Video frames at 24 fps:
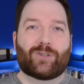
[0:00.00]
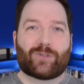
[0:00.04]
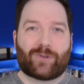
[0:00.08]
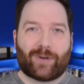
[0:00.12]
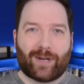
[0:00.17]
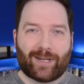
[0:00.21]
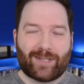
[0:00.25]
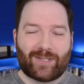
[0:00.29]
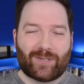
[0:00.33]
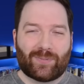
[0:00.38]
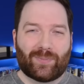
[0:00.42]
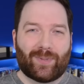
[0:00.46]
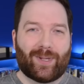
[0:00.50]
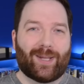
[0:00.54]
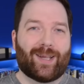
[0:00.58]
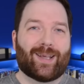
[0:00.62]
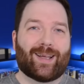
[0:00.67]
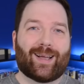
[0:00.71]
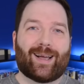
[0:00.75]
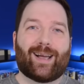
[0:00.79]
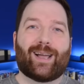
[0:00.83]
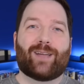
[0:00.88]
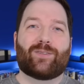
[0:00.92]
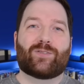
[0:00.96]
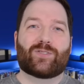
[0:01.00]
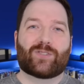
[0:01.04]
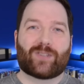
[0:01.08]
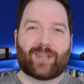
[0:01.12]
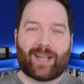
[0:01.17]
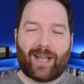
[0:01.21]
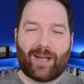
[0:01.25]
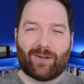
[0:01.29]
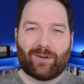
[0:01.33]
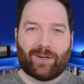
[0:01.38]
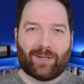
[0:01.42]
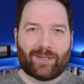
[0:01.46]
Trust me, I've
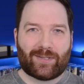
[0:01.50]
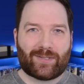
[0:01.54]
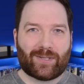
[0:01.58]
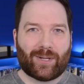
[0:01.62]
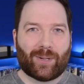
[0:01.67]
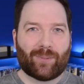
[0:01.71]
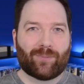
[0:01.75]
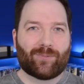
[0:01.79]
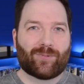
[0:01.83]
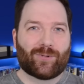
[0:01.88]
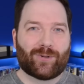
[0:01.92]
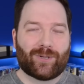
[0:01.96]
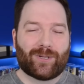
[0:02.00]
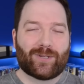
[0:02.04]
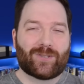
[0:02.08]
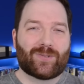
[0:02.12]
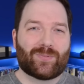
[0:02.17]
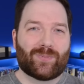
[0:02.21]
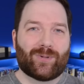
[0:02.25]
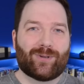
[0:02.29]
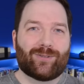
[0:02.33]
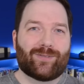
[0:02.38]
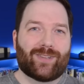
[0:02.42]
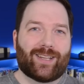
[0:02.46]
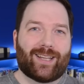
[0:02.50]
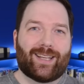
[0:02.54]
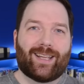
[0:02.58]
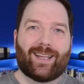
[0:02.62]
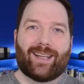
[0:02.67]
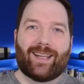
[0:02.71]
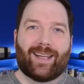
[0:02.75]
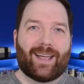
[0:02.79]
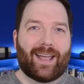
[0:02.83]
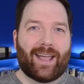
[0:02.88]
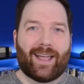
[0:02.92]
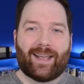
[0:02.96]
scouted some for this movie,
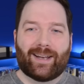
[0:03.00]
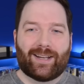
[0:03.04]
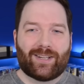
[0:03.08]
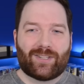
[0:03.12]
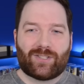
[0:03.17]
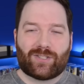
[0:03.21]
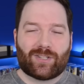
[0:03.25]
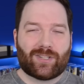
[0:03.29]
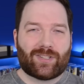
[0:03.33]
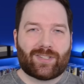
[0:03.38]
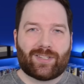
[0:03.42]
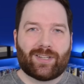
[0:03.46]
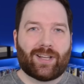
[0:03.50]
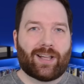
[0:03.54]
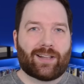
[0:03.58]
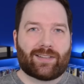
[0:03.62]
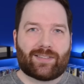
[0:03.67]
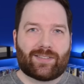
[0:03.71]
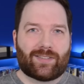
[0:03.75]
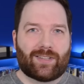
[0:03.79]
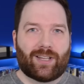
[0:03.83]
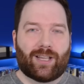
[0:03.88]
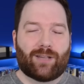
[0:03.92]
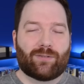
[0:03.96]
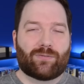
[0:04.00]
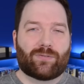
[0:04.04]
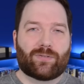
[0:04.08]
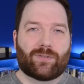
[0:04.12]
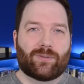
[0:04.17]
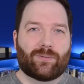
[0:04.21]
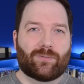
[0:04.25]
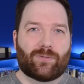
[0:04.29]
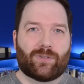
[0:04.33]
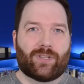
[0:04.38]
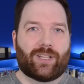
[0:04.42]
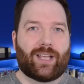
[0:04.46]
and it's just not safe
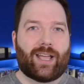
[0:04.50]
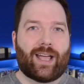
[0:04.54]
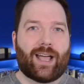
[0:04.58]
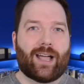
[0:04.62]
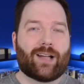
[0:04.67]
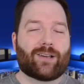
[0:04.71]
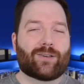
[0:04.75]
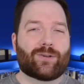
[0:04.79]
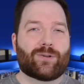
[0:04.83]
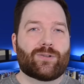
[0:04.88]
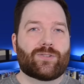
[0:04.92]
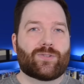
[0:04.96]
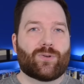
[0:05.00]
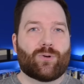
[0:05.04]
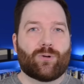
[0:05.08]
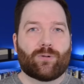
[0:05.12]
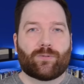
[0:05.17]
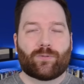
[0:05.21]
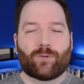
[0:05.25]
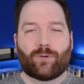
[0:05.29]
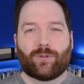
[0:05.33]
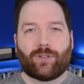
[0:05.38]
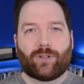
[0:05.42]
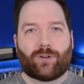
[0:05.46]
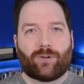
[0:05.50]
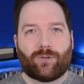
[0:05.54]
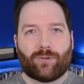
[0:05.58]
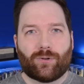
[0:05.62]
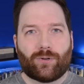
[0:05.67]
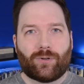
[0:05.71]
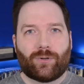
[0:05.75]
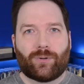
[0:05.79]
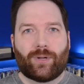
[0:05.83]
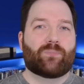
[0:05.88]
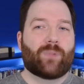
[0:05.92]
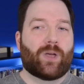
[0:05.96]
for the actors or for the
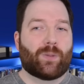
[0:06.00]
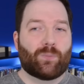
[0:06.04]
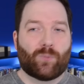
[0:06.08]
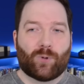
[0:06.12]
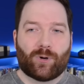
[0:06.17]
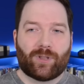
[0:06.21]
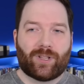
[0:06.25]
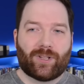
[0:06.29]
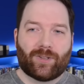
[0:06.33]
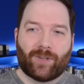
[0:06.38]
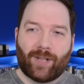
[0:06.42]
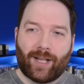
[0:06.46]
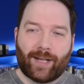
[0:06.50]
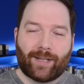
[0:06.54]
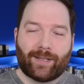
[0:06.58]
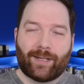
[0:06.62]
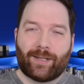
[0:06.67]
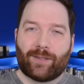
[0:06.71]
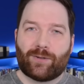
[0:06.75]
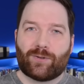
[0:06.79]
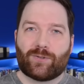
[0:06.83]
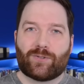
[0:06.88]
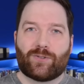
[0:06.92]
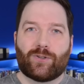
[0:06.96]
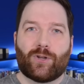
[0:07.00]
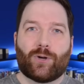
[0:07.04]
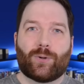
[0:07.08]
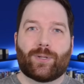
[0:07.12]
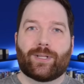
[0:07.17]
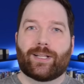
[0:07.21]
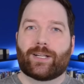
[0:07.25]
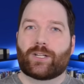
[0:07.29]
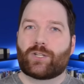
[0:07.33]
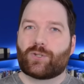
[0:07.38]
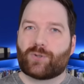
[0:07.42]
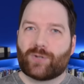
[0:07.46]
crew. And more than likely, there's no
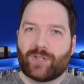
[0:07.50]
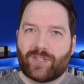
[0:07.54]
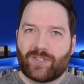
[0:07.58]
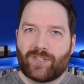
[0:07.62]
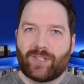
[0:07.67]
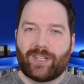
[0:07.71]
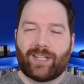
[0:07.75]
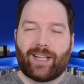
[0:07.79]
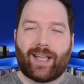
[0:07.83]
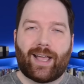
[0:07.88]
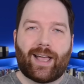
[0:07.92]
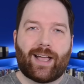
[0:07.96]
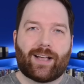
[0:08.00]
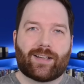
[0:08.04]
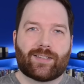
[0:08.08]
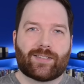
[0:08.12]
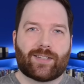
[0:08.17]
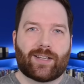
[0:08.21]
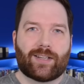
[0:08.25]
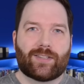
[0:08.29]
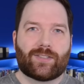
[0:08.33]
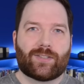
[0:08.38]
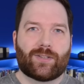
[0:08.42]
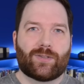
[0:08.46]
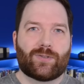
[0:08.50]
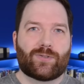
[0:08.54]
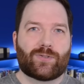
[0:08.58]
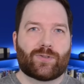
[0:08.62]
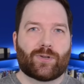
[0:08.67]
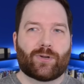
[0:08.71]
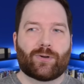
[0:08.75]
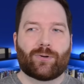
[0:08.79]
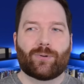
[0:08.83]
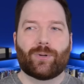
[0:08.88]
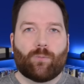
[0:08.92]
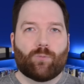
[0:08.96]
electricity access, and
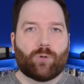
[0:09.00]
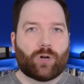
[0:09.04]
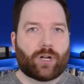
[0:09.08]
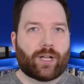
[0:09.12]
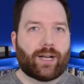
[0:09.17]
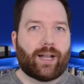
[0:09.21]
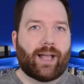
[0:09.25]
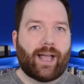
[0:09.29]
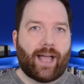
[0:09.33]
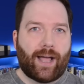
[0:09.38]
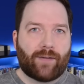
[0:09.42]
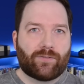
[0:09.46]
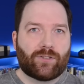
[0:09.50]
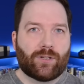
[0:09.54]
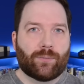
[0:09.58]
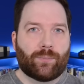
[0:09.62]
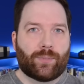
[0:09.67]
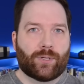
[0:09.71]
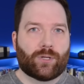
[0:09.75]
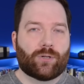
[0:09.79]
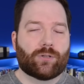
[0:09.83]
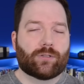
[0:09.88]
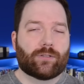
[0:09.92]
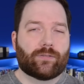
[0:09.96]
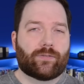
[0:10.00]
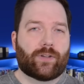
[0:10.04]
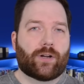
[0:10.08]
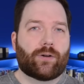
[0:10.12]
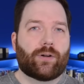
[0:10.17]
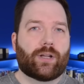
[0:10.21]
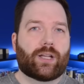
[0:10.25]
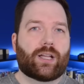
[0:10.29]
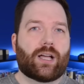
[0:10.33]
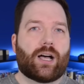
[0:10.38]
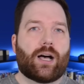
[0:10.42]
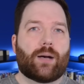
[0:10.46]
so we're gonna have to build a
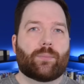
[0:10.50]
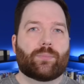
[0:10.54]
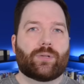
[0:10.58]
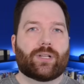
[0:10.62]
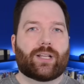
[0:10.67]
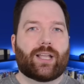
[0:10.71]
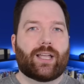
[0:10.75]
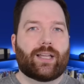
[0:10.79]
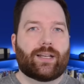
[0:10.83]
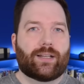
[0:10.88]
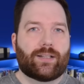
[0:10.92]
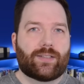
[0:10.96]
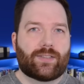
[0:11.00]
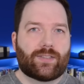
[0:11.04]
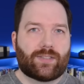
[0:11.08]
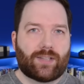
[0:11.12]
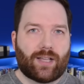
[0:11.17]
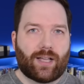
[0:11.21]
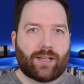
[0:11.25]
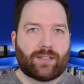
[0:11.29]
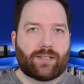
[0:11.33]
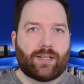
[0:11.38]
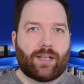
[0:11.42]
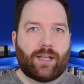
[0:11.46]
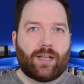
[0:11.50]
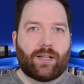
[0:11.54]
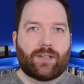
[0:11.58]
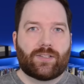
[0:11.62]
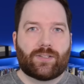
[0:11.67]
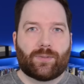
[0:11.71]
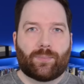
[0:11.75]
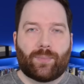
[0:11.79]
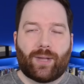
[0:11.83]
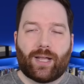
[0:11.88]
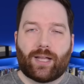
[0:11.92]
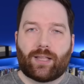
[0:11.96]
very complicated set
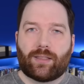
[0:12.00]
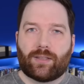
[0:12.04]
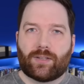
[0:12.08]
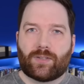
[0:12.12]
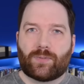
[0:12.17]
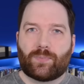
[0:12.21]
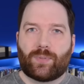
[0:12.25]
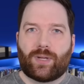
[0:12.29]
to make this